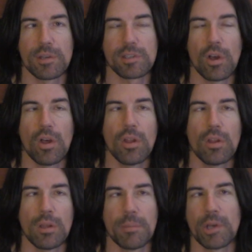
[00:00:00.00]
is
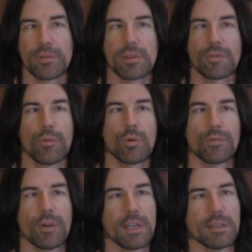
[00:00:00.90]
all about these four
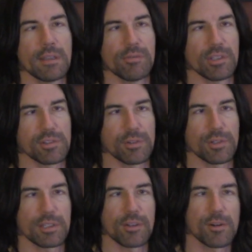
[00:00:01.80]
fine, lovely
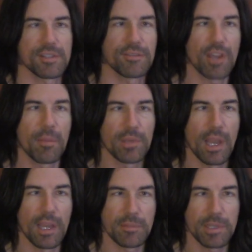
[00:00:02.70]
Suhr guitars I've got
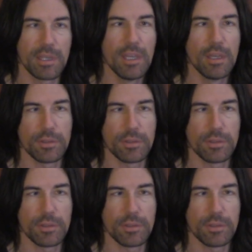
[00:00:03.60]
behind me.